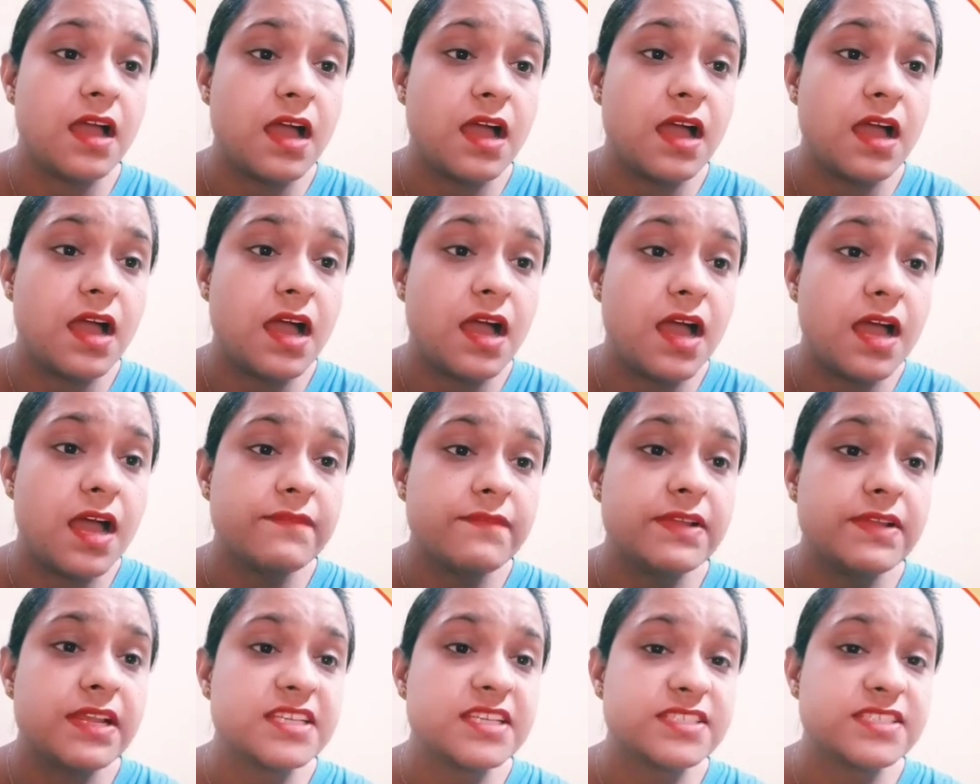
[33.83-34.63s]
I
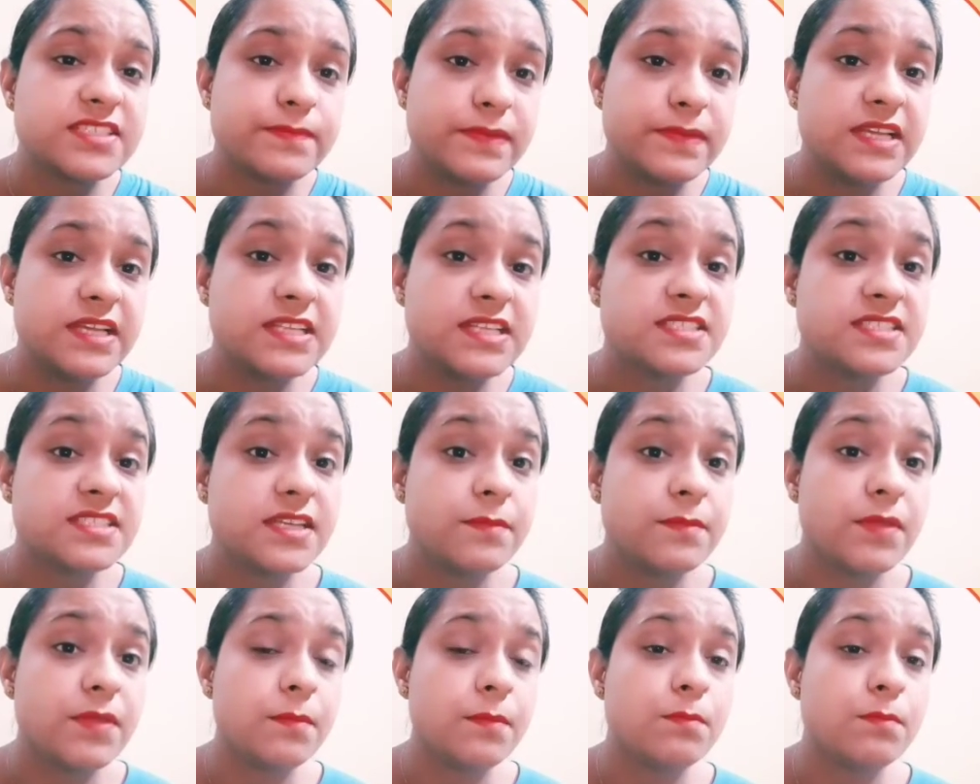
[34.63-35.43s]
will explain
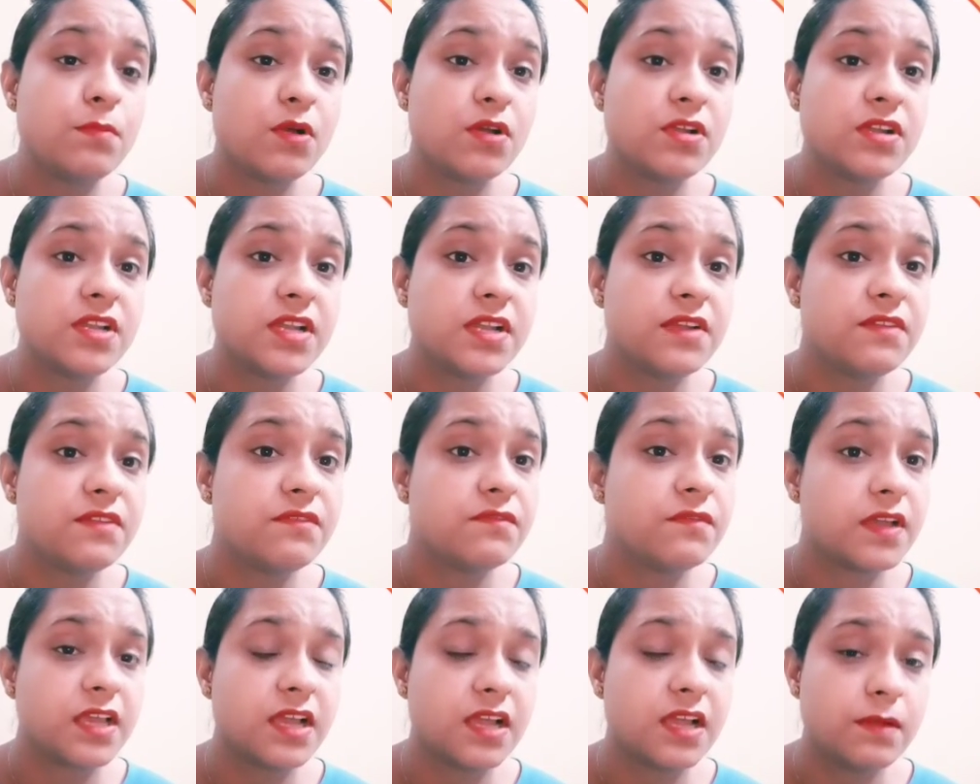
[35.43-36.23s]
some important
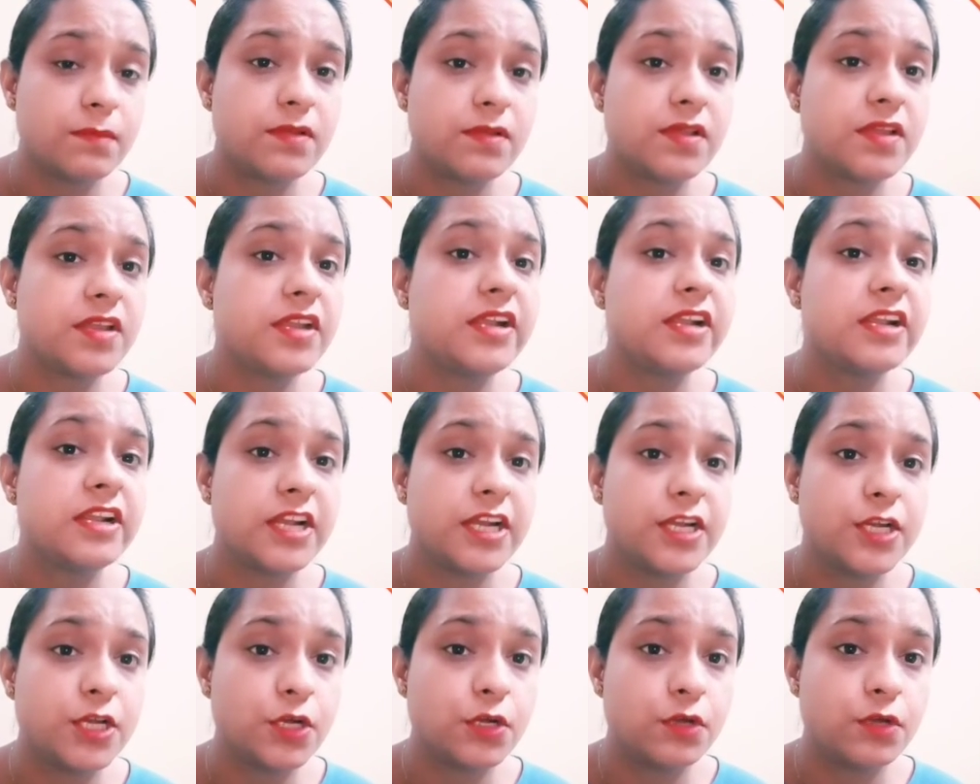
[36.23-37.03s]
vocabulary
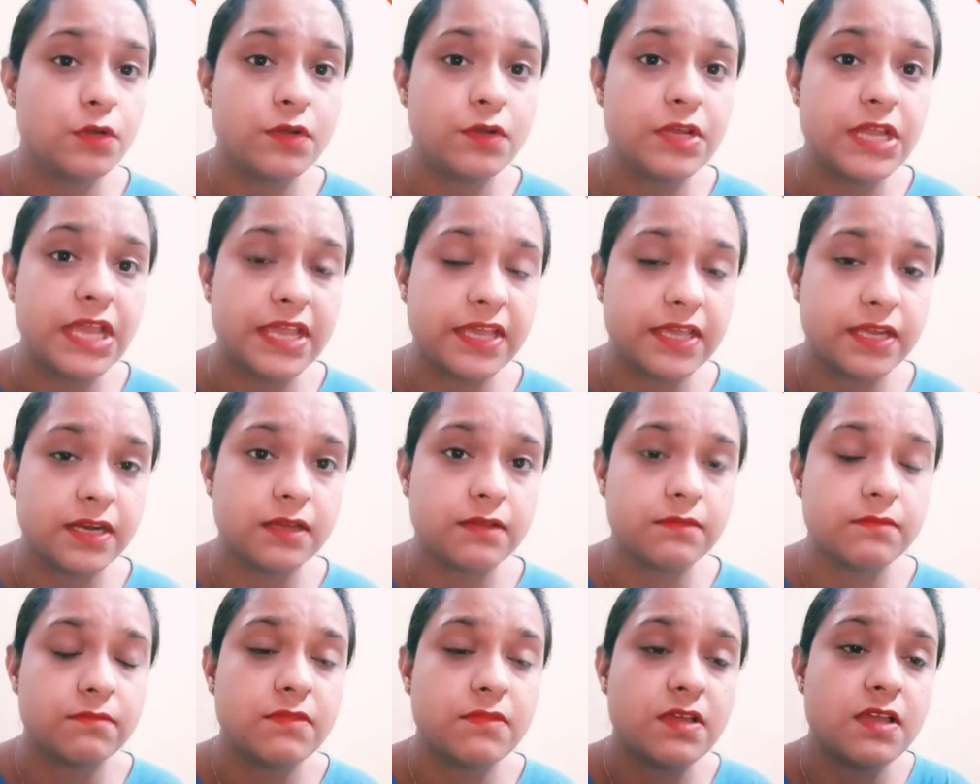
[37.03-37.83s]
related to
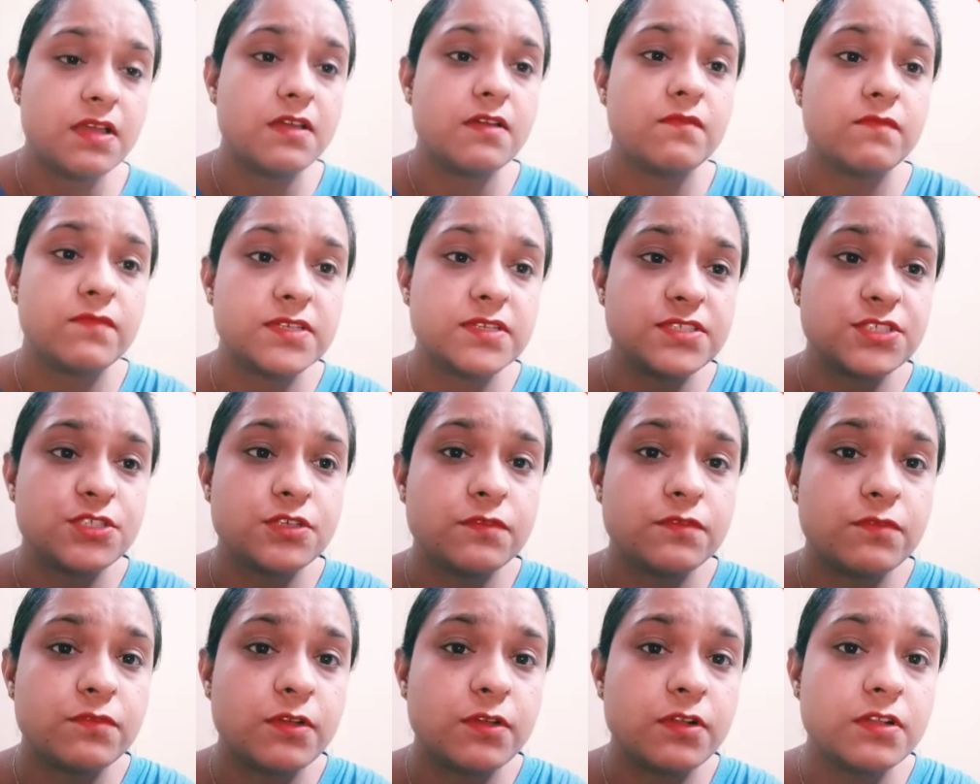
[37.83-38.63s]
diagram. First
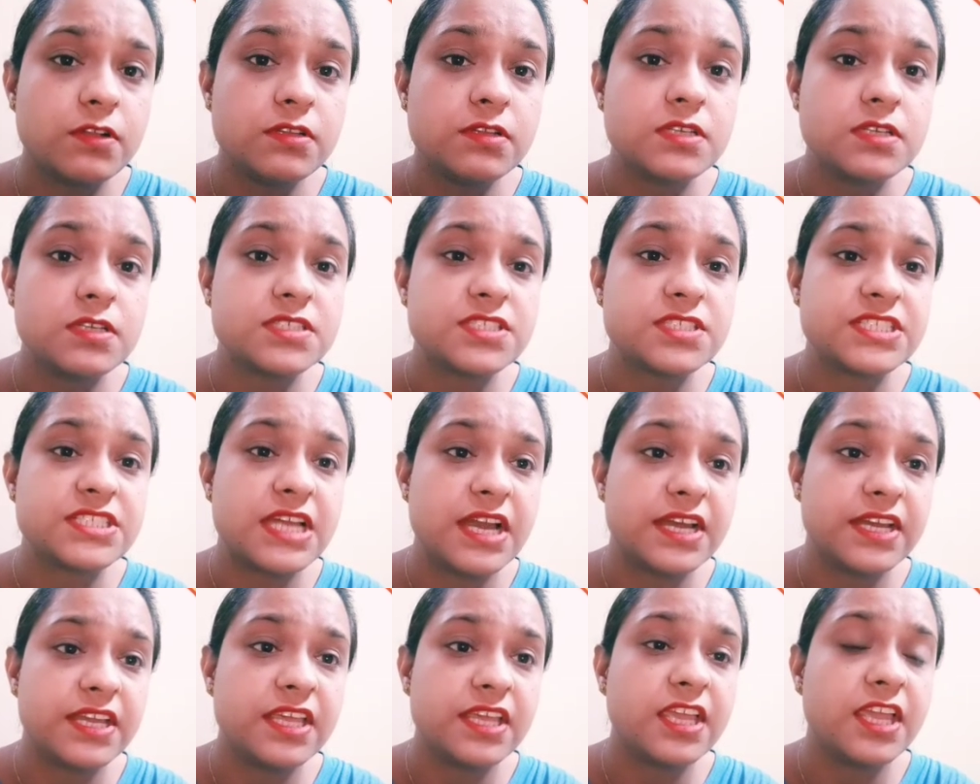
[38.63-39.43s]
of all,
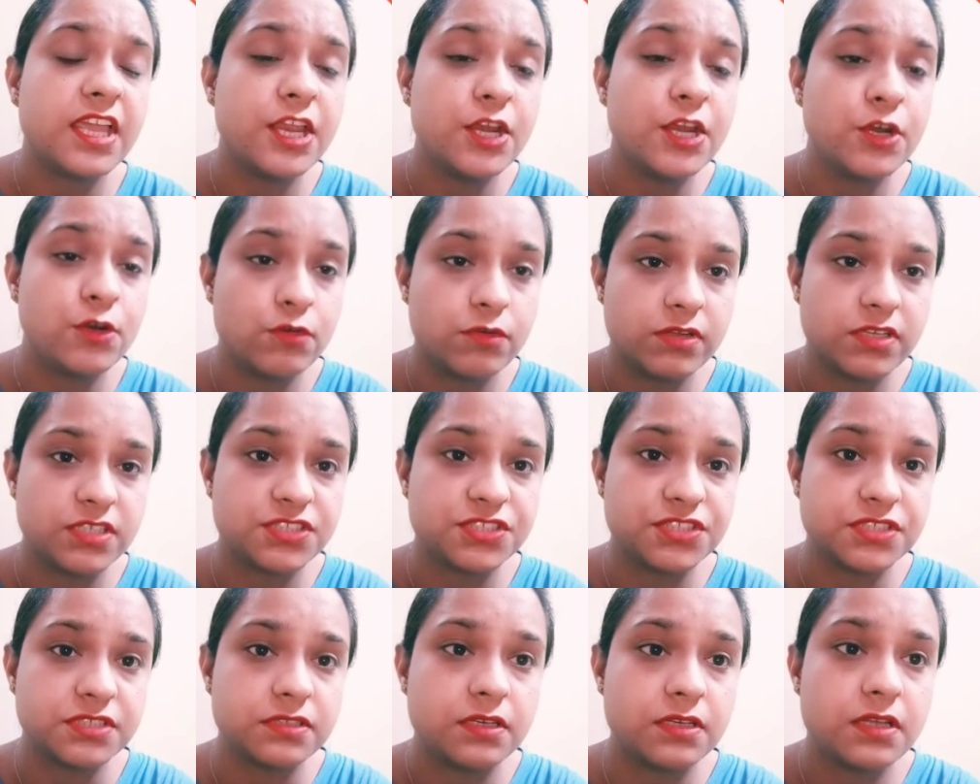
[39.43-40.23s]
starting
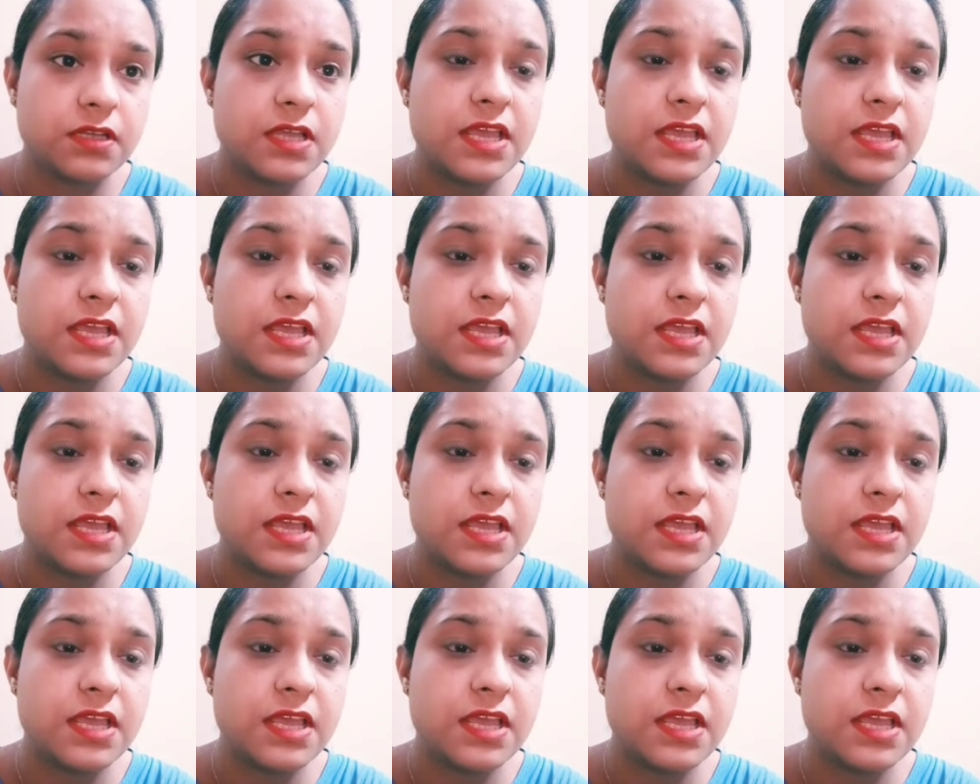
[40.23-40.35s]
introduction.